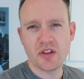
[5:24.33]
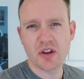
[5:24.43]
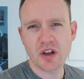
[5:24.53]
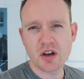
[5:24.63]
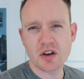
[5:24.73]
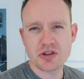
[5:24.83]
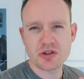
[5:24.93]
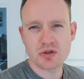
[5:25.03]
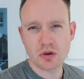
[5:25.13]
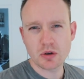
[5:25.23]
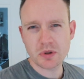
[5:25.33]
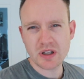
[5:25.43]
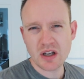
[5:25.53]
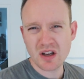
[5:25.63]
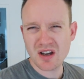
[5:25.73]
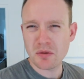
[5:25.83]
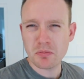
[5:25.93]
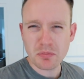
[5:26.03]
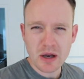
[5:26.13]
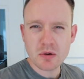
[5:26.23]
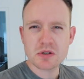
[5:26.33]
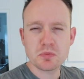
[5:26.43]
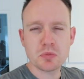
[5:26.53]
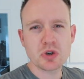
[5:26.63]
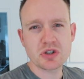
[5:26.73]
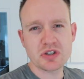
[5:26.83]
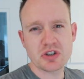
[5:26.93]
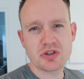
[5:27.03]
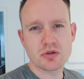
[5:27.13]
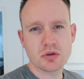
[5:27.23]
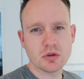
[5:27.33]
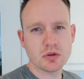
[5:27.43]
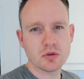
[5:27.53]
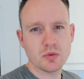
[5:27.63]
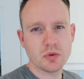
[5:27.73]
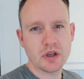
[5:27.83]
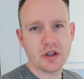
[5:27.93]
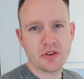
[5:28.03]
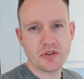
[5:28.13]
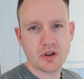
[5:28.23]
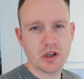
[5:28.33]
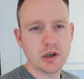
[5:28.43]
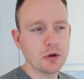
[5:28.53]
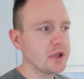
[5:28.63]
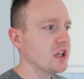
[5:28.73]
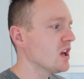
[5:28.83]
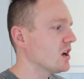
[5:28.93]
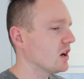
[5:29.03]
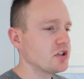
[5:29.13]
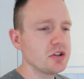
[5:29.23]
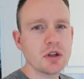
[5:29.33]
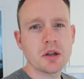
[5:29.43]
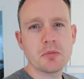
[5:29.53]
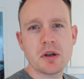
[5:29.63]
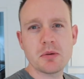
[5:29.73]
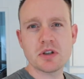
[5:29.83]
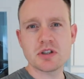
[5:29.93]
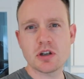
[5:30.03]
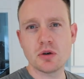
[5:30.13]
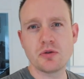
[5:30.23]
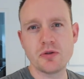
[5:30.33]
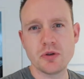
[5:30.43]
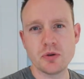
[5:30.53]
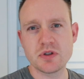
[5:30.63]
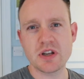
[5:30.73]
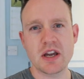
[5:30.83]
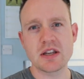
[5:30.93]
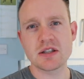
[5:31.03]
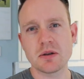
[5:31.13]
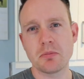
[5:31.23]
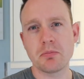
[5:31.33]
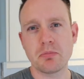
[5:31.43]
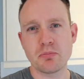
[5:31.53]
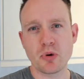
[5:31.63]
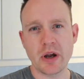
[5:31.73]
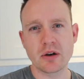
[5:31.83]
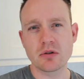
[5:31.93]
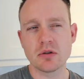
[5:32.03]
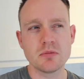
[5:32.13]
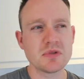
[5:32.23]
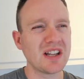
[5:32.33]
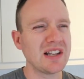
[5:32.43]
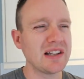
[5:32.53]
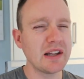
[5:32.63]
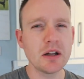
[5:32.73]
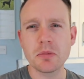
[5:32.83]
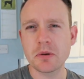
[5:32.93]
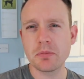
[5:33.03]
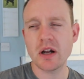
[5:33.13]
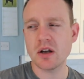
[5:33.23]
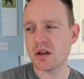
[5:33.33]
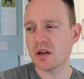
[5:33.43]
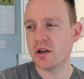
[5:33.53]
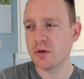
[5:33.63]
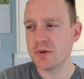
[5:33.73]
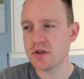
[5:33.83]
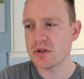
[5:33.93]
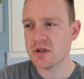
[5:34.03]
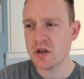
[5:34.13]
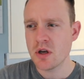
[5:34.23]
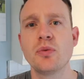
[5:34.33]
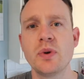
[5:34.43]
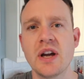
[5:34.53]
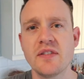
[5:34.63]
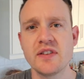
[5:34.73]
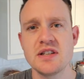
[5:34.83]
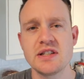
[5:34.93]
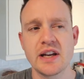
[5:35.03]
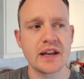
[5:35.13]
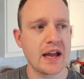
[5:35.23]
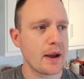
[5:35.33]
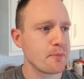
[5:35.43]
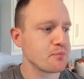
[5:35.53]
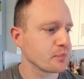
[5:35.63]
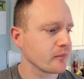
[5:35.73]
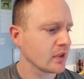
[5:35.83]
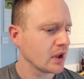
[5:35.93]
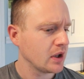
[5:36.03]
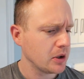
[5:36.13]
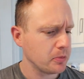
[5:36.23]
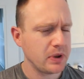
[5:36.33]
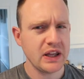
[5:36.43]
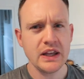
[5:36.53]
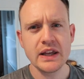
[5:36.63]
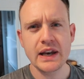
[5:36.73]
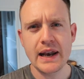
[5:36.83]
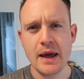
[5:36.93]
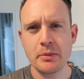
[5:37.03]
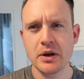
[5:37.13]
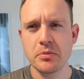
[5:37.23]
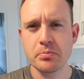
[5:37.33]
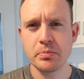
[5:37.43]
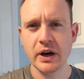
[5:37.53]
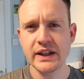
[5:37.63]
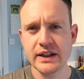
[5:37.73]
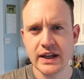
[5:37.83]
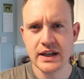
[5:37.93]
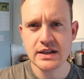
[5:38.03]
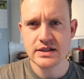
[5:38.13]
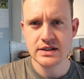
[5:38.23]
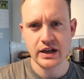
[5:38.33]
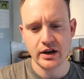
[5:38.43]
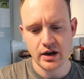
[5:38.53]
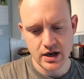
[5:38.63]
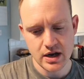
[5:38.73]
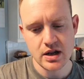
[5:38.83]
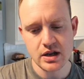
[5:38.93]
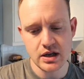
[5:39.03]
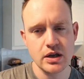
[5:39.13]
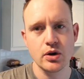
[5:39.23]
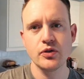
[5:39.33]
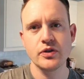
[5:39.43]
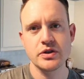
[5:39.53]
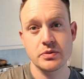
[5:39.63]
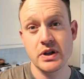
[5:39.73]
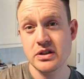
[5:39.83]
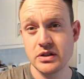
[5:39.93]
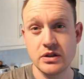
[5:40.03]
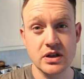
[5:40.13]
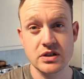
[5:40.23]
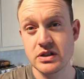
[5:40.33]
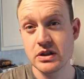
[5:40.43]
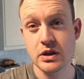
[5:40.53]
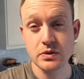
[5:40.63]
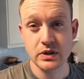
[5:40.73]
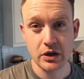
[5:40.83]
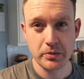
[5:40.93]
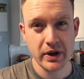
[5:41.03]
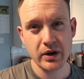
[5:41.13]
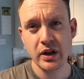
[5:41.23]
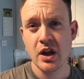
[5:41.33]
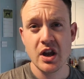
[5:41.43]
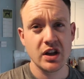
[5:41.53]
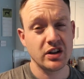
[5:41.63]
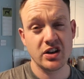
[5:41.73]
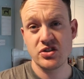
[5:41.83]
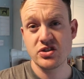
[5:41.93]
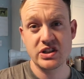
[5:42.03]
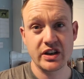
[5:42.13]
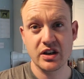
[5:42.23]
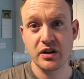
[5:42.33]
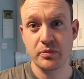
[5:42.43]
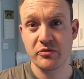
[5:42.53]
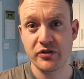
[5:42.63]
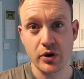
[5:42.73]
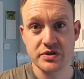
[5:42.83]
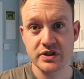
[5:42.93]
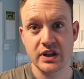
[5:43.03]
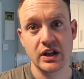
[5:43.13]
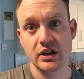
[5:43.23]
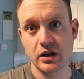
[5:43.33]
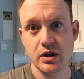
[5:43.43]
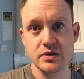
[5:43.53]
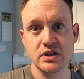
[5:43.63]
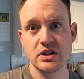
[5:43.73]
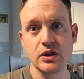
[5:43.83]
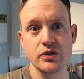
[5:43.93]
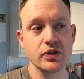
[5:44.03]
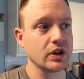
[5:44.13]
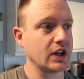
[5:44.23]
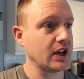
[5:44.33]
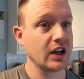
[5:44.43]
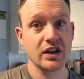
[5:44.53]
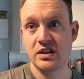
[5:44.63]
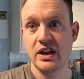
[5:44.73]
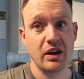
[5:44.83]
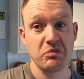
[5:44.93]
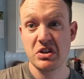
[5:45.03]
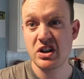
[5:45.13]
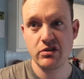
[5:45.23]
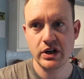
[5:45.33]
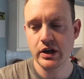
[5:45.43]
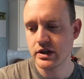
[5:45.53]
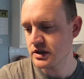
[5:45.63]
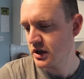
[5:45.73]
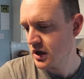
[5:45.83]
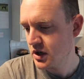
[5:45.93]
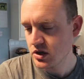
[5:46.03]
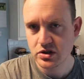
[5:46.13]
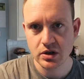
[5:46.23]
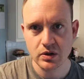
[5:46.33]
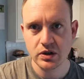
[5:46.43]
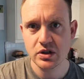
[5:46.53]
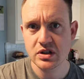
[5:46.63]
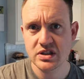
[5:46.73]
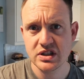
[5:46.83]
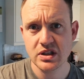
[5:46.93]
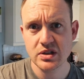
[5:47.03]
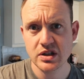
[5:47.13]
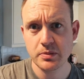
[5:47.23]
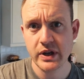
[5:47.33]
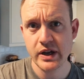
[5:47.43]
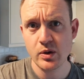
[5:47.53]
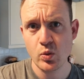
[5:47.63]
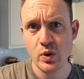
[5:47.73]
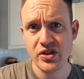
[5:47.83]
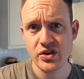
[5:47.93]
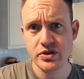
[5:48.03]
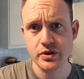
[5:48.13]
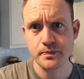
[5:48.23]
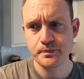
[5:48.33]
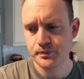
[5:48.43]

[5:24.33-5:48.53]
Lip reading: I think I kind of struggled with that about as much as I struggled with the halloumi. I do think maybe the tofu takes the breadcrumbs a little bit better than halloumi does. We have these like pea and lemon bite things that are in the oven as well, so you guys will see those when they come out. They're just like a frozen thing that goes into the oven, and yeah, they're really nice. So you'll see those on the plate when they're done.